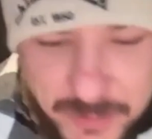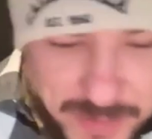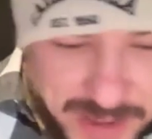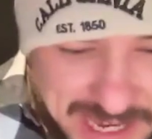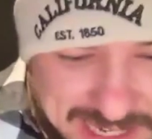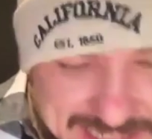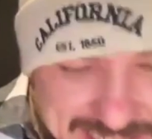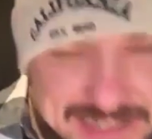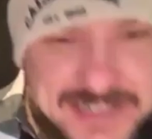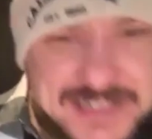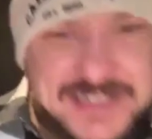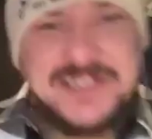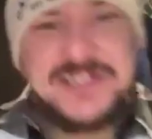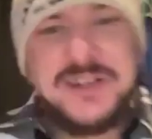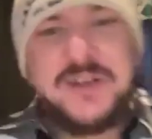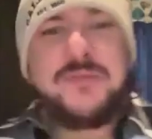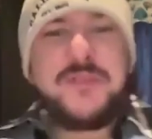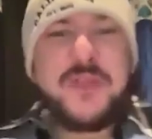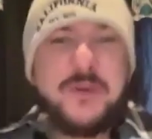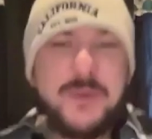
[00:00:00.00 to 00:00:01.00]
bad
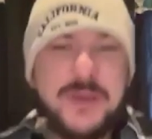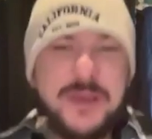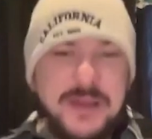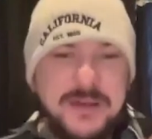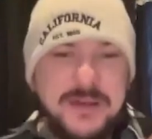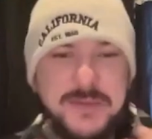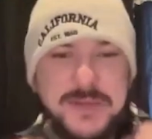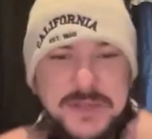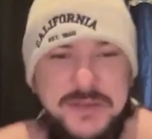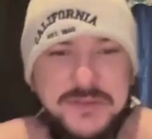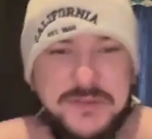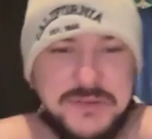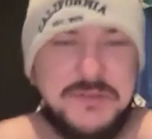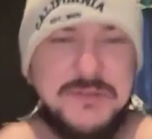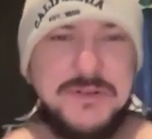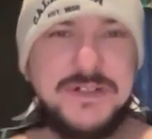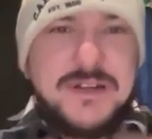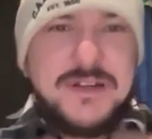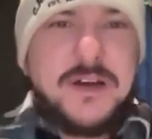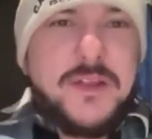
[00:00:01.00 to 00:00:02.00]
stuff that we've been
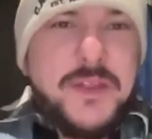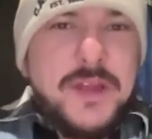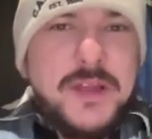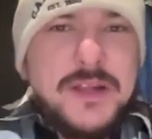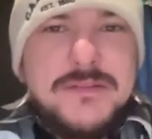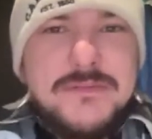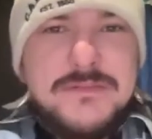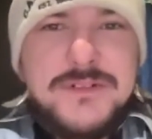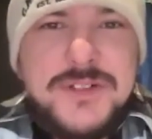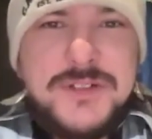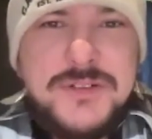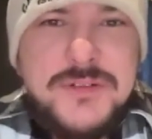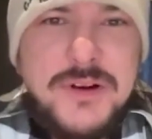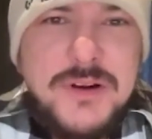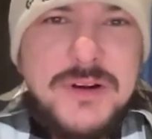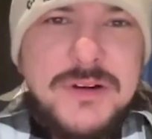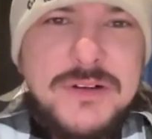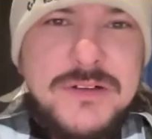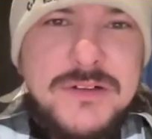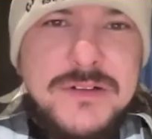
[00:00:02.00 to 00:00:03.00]
through and all the
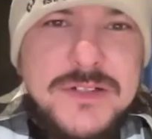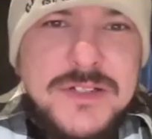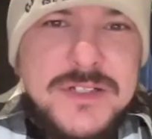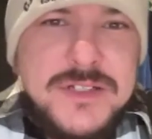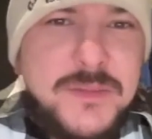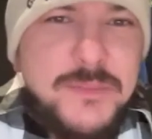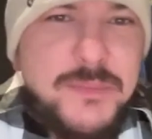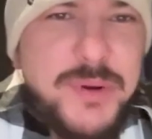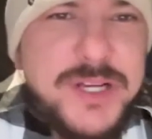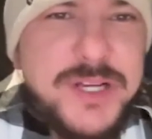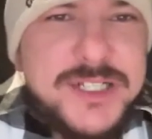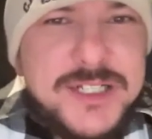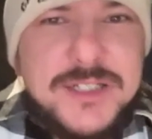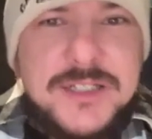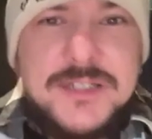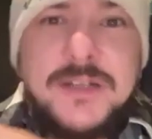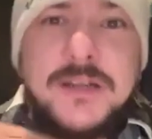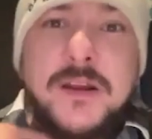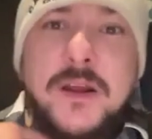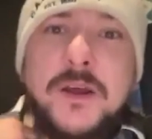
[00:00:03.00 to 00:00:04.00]
struggles and
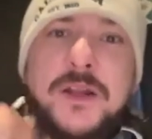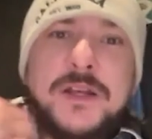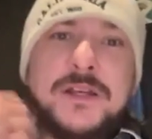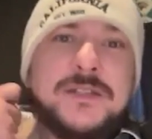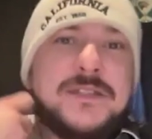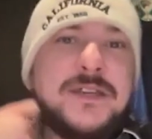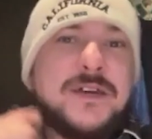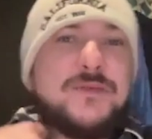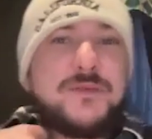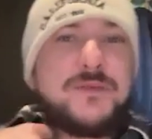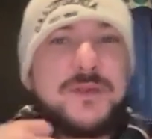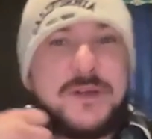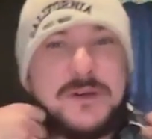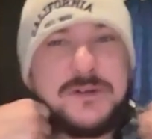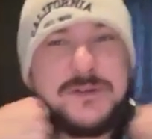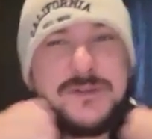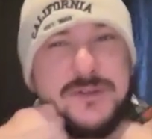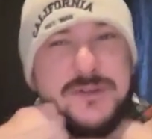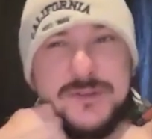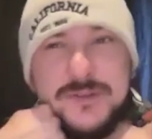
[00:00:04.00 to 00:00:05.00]
depression and all that stuff we
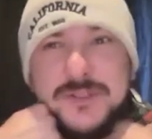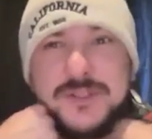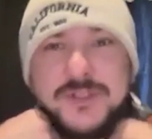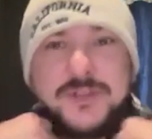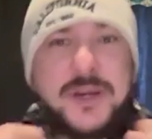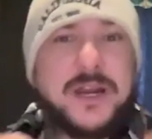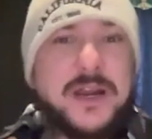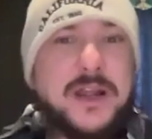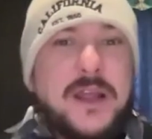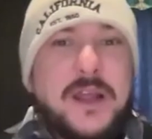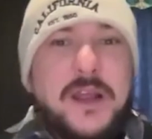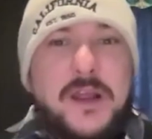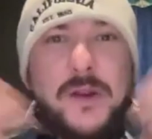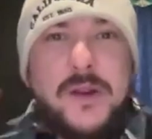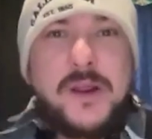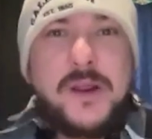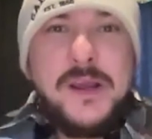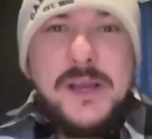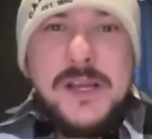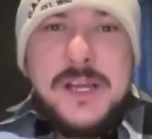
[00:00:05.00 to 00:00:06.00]
go through trying
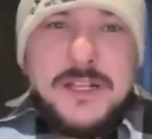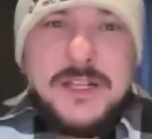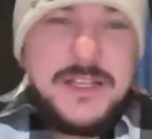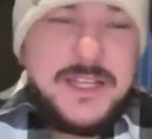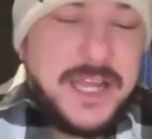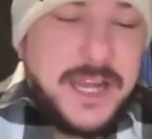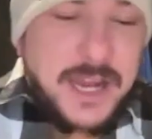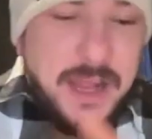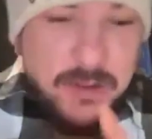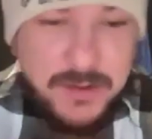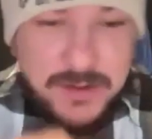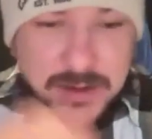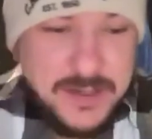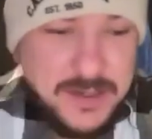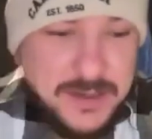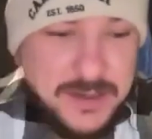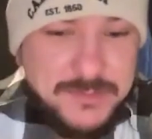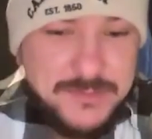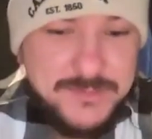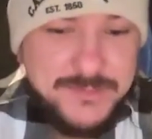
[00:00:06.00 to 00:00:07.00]
to get out
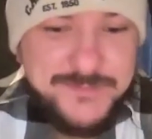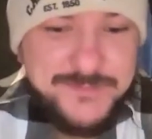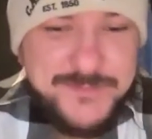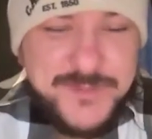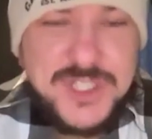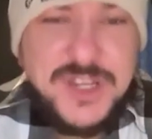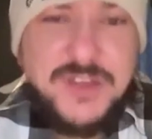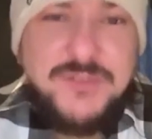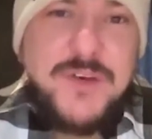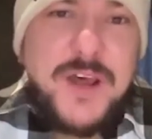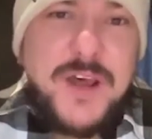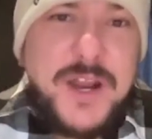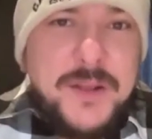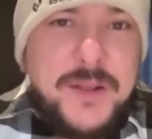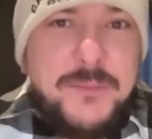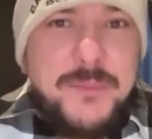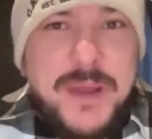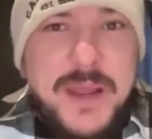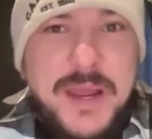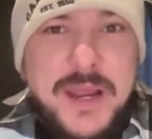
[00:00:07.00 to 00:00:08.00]
stuff out of
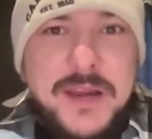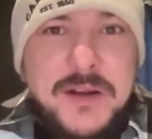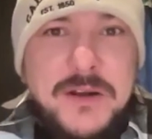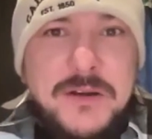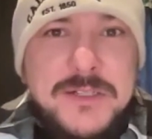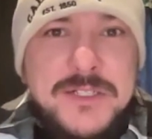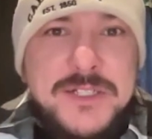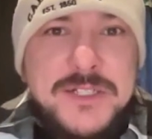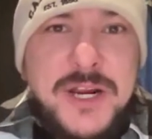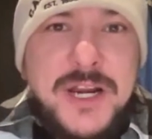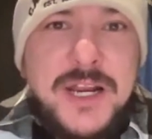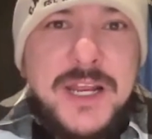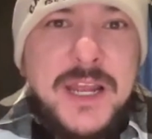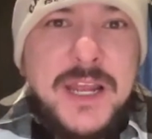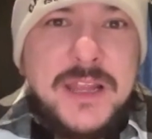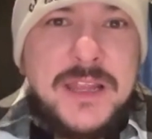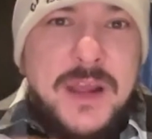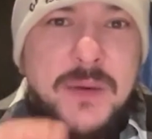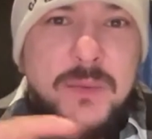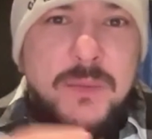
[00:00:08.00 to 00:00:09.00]
the bag, I mean, trying to
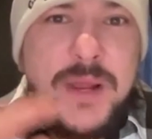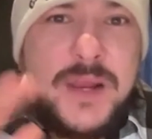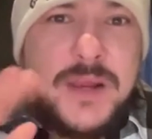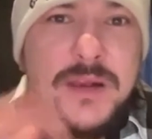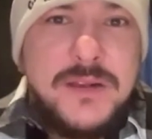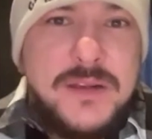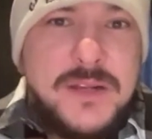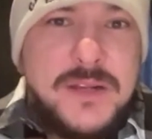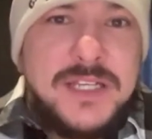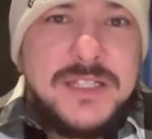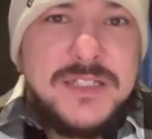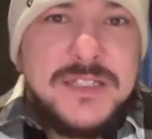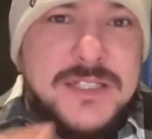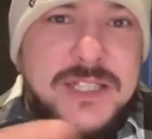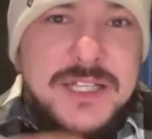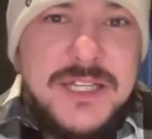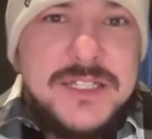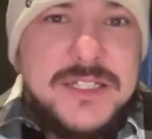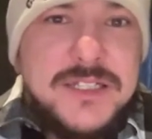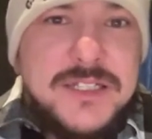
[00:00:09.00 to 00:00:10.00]
get that weight
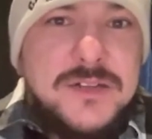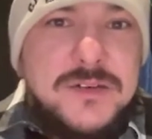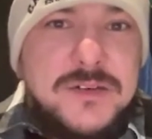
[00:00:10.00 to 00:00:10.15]
less